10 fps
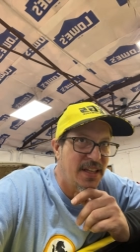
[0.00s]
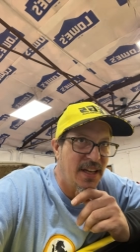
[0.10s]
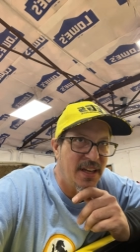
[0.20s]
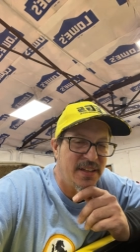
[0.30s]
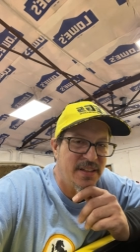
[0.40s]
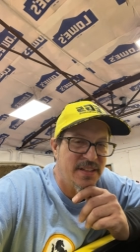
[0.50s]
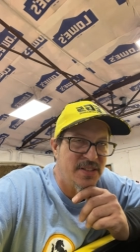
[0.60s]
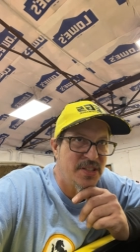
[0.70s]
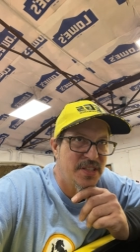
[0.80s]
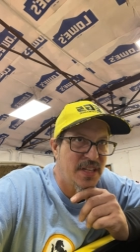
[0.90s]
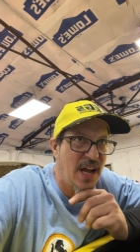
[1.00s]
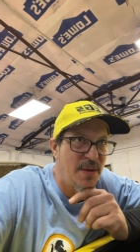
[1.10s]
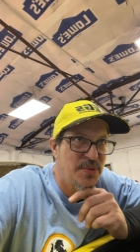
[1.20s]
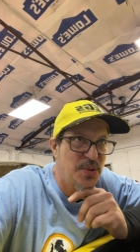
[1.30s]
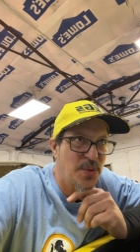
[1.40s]
Yeah, you can
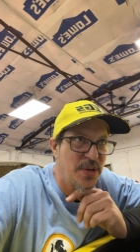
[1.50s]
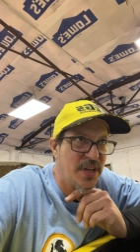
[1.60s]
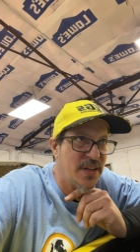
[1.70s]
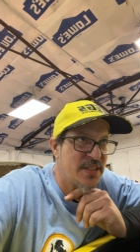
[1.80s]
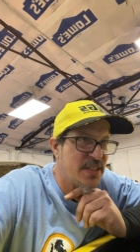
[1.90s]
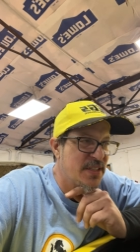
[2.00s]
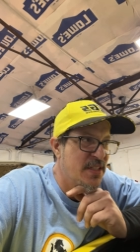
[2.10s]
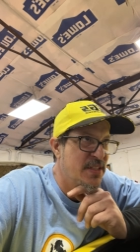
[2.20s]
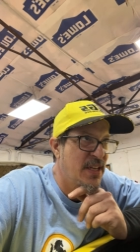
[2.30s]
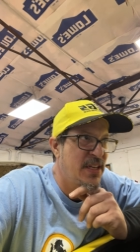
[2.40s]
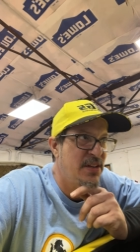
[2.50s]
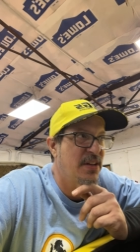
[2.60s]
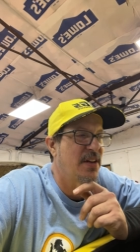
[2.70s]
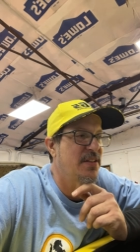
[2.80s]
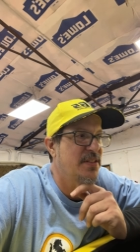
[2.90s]
stop shorter distances, and you
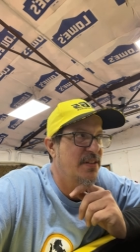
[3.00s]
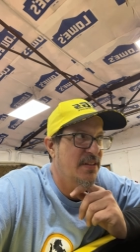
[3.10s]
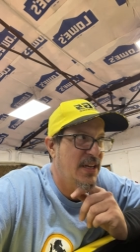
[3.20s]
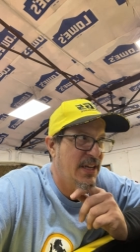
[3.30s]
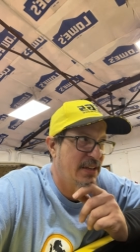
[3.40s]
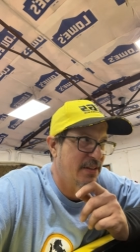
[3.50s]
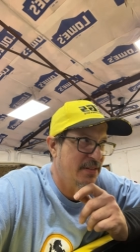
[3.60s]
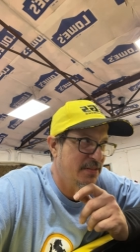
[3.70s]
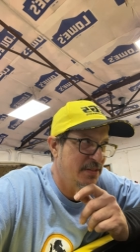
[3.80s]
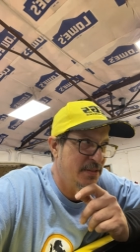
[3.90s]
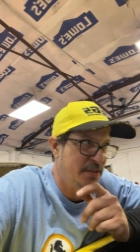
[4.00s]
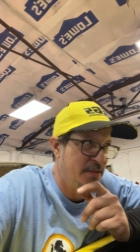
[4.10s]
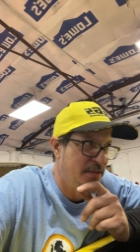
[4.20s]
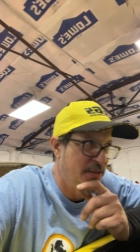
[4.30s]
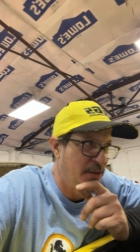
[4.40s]
can also like
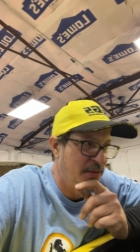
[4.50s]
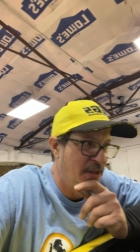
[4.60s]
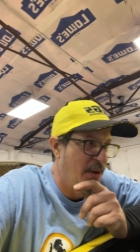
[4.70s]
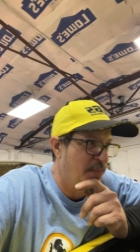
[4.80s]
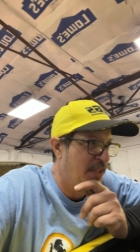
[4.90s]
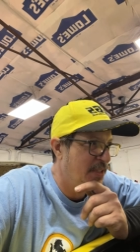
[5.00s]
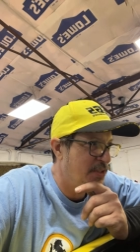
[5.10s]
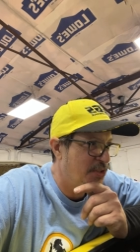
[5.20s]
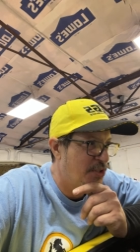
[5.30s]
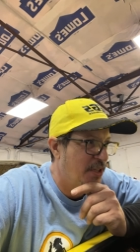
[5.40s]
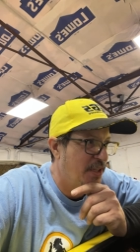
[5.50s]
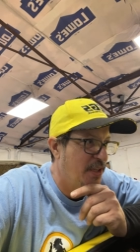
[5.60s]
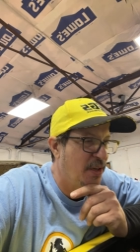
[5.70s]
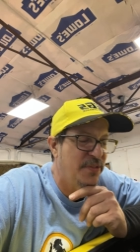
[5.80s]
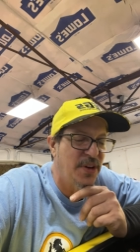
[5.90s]
do dumb things you shouldn't
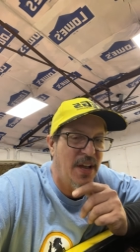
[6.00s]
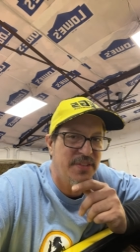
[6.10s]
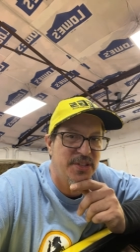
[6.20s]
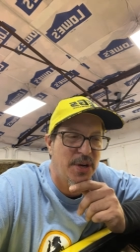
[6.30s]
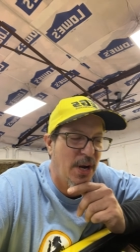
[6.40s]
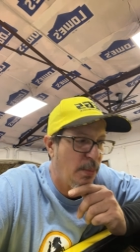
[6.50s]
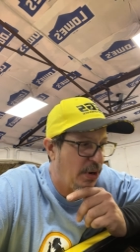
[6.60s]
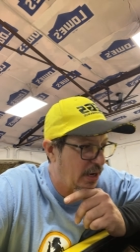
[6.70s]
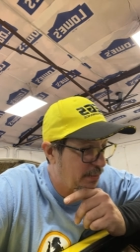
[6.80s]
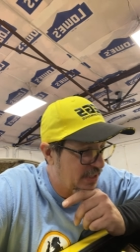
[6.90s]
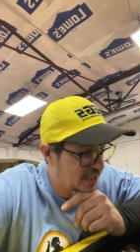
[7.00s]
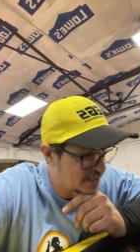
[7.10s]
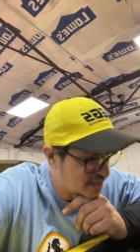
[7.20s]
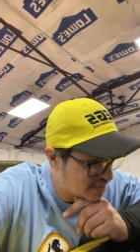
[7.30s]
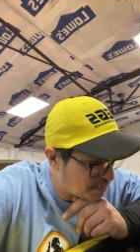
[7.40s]
do. If you have to trail brake because
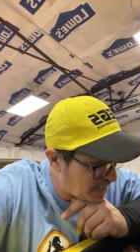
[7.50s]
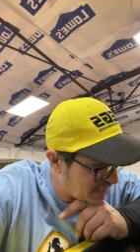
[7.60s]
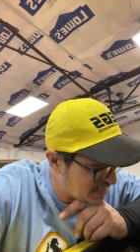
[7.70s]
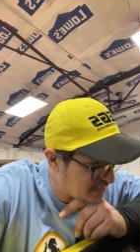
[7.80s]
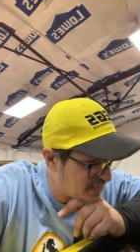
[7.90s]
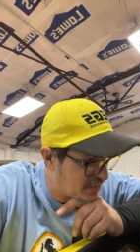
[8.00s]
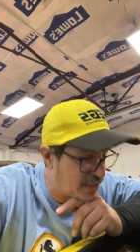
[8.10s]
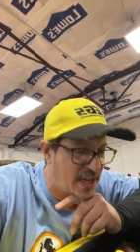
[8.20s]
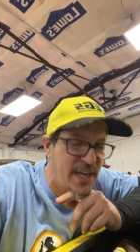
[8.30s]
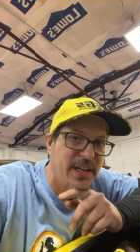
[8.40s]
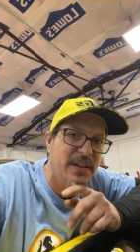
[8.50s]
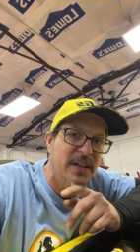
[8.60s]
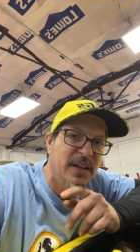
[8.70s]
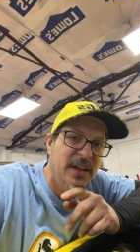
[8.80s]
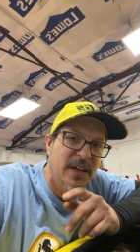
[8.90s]
somebody's on your line,
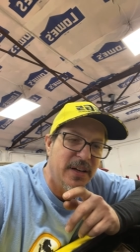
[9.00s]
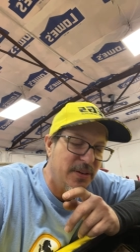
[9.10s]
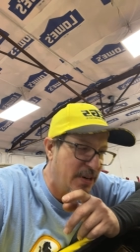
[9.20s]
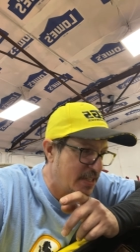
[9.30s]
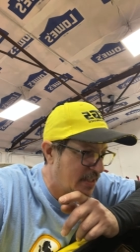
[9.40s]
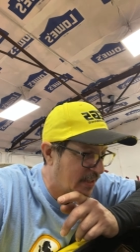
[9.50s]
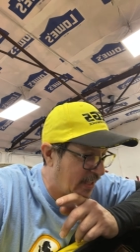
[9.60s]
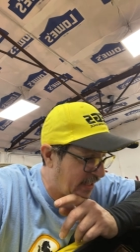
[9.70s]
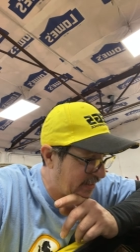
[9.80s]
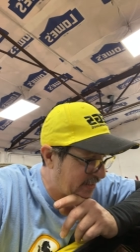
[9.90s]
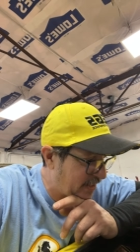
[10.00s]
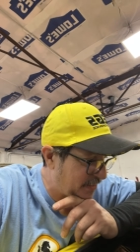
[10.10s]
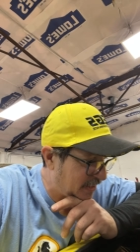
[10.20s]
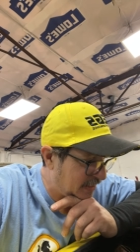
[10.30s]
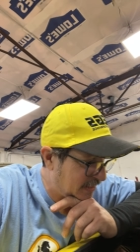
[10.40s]
your racing line or
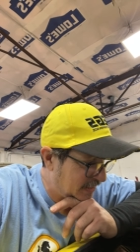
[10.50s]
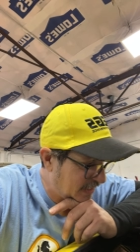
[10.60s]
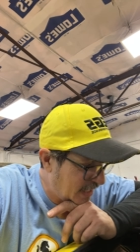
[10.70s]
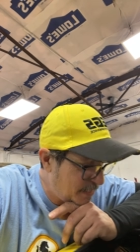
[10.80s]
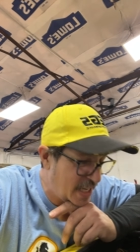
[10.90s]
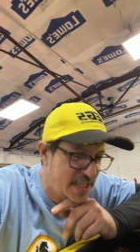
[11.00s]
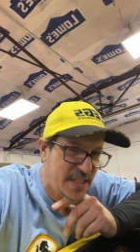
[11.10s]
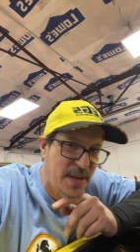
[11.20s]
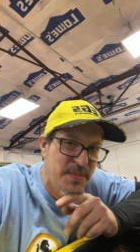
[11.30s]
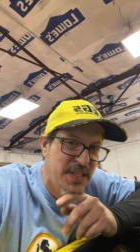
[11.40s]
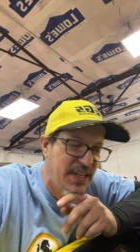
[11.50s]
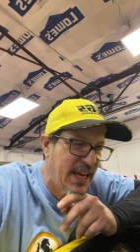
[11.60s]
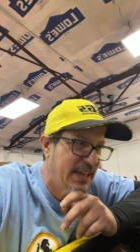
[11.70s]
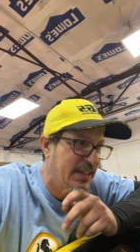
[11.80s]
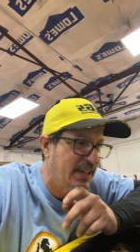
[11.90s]
something, the ABS comes in
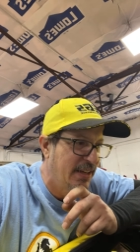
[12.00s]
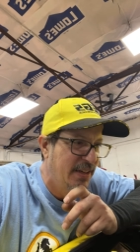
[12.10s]
handy.